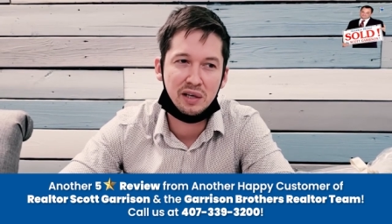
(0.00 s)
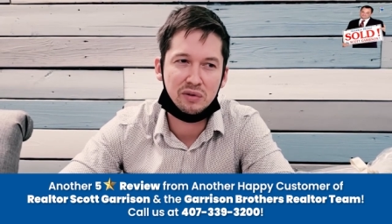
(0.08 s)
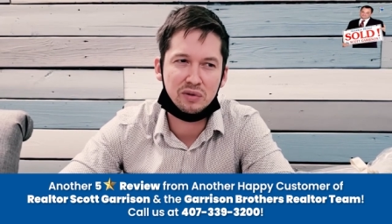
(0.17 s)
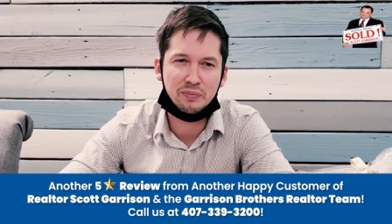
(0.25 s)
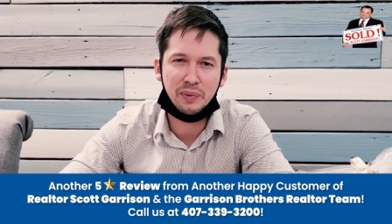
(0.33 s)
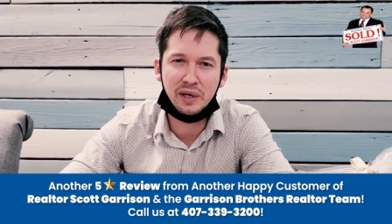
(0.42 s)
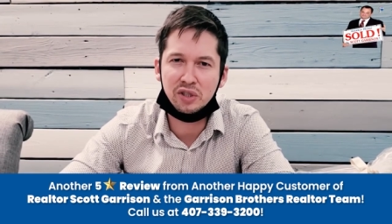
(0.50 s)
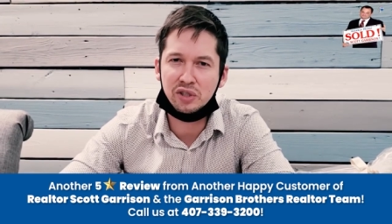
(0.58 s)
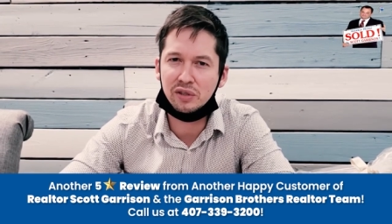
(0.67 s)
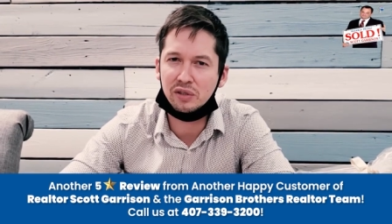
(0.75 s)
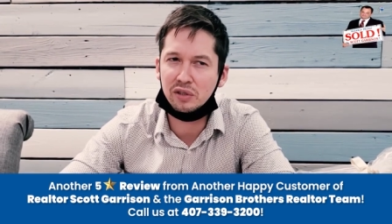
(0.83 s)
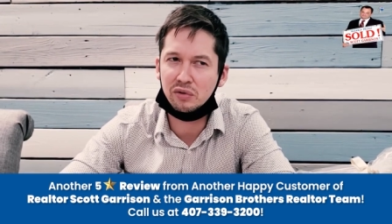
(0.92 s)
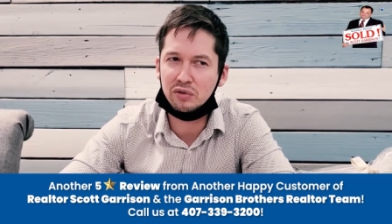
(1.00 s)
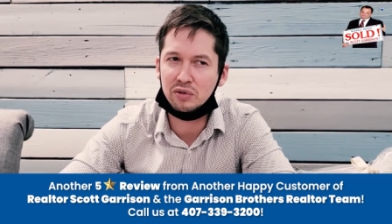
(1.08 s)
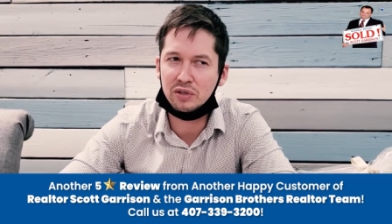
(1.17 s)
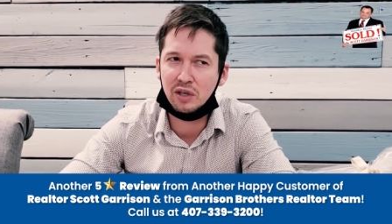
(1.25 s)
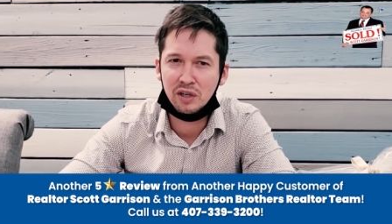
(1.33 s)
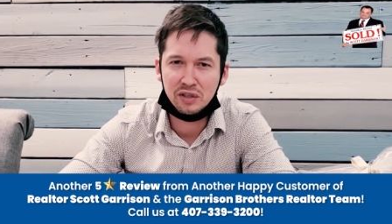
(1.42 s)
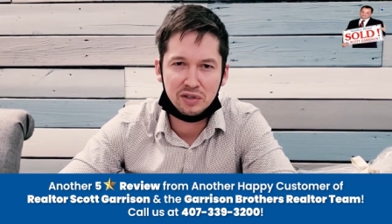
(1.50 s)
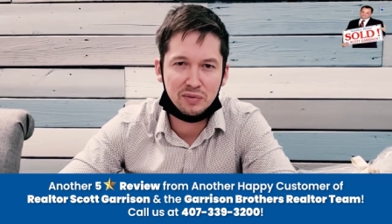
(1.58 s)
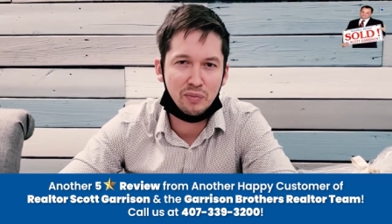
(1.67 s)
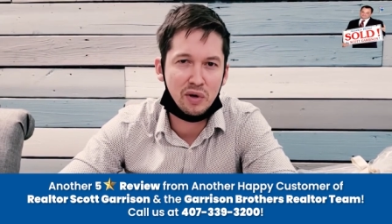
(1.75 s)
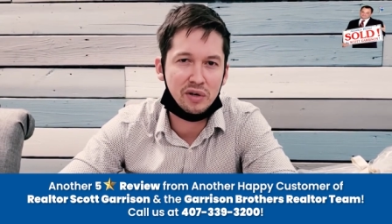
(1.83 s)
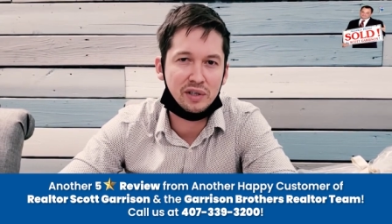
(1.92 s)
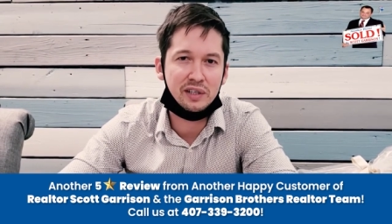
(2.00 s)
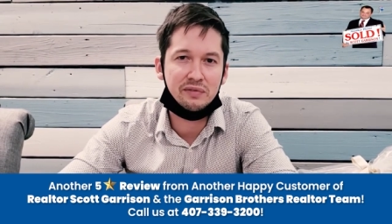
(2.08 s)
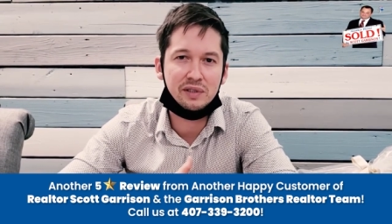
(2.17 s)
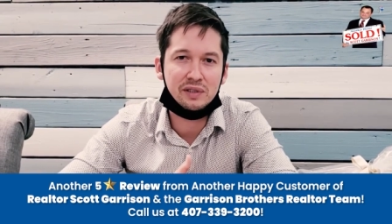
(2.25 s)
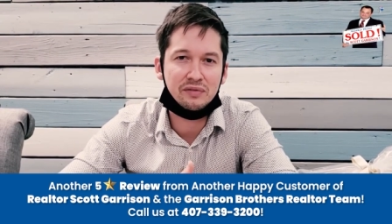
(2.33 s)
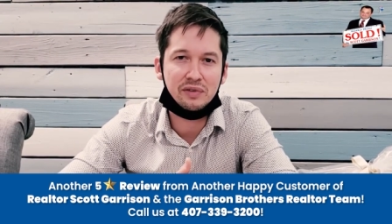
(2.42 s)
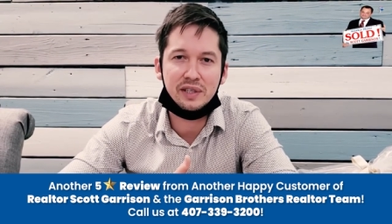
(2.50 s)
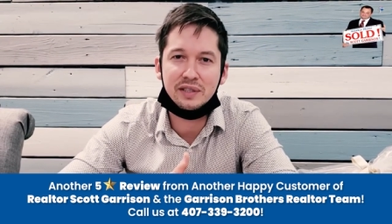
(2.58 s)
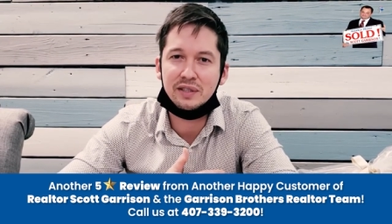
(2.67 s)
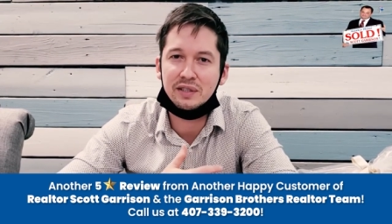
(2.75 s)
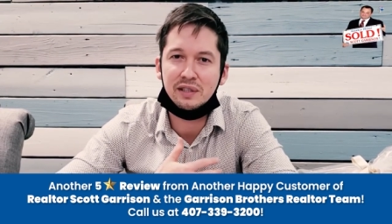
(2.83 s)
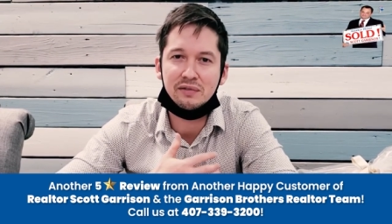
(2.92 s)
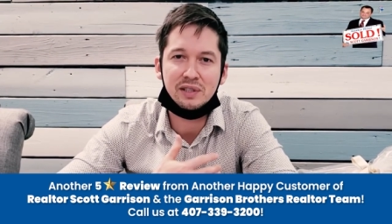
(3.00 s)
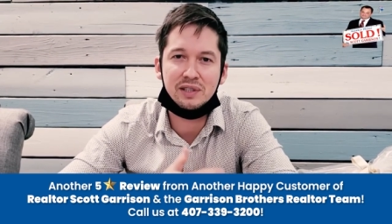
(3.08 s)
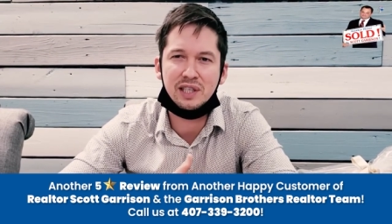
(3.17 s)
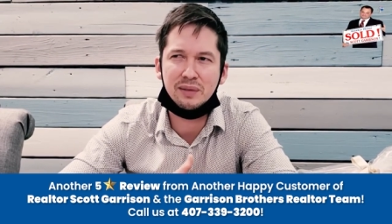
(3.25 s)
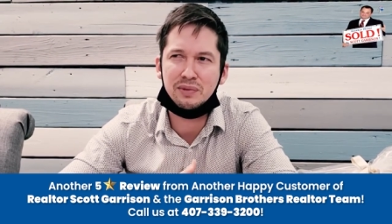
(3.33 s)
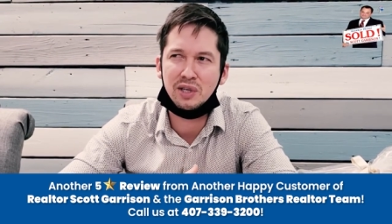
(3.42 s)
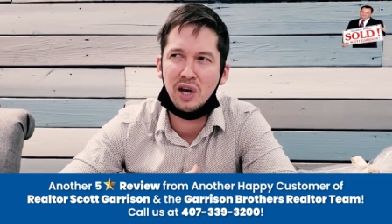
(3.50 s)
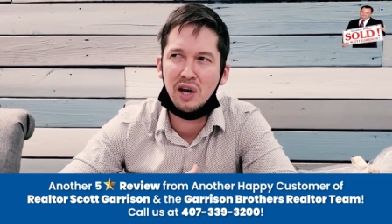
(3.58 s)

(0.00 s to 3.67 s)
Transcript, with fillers: he was patient he was smart giving advices giving tips